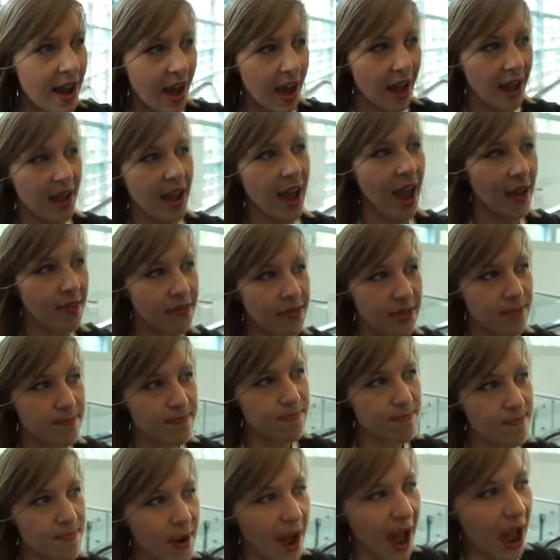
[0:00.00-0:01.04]
I have the
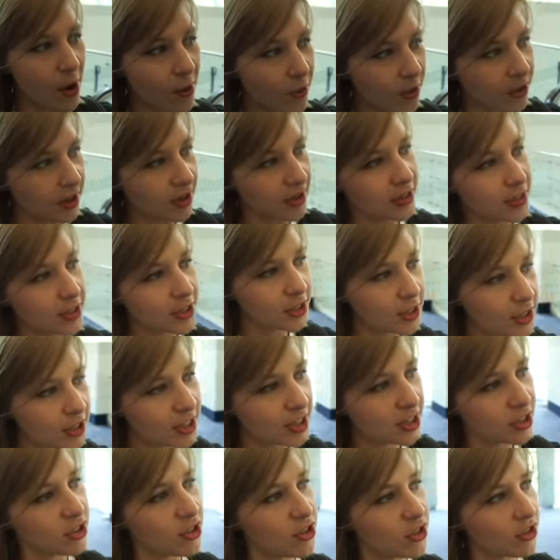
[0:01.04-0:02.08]
power to
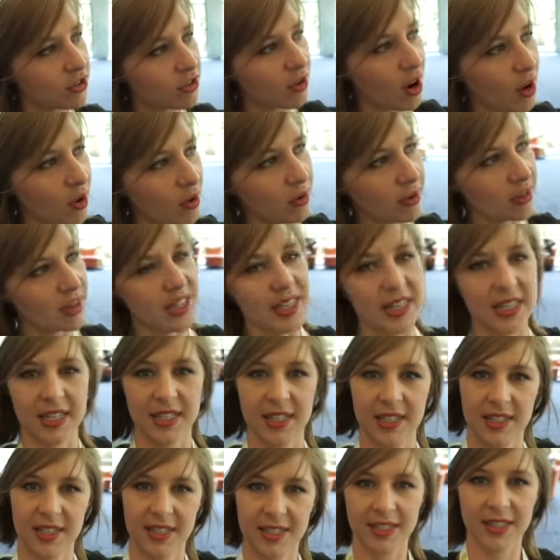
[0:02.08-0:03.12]
control
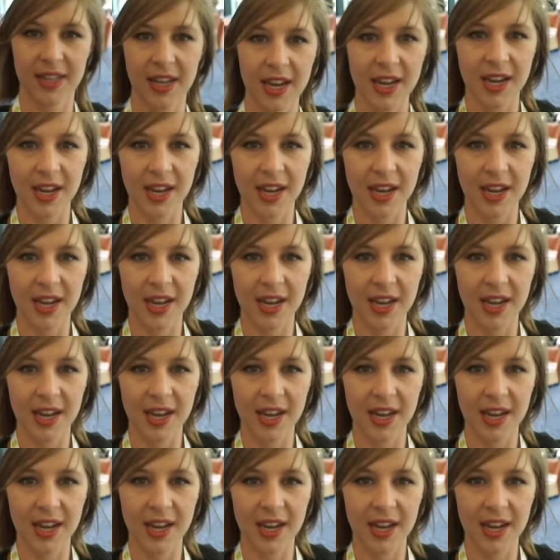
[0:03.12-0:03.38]
this